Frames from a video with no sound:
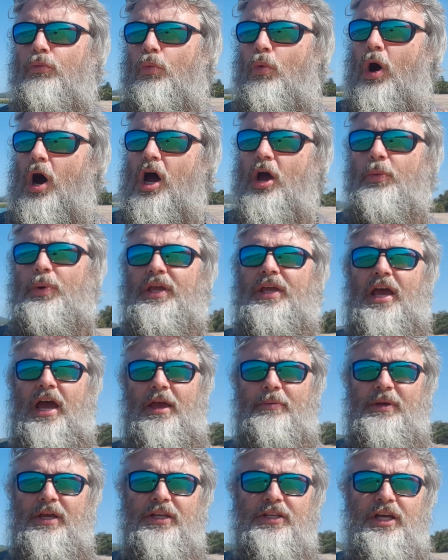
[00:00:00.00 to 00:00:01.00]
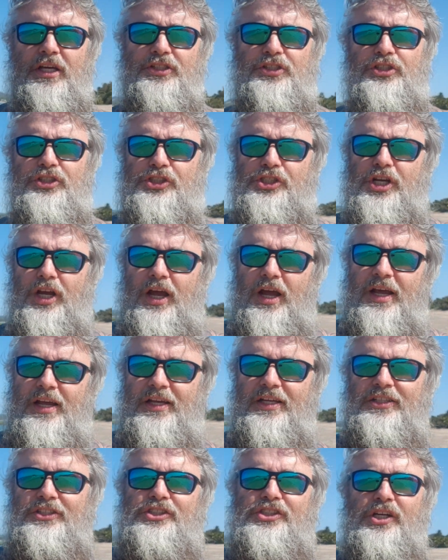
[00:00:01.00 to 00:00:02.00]
why we came here, doesn't
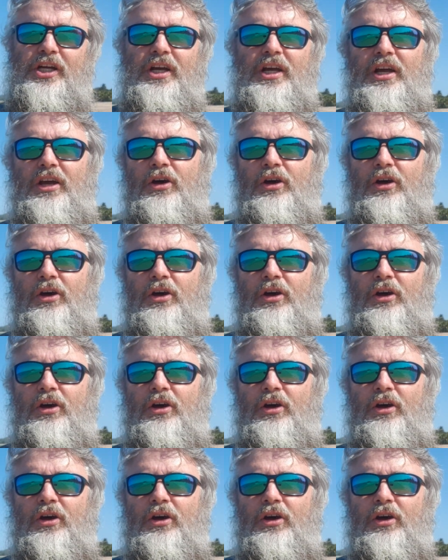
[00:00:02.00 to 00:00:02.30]
change,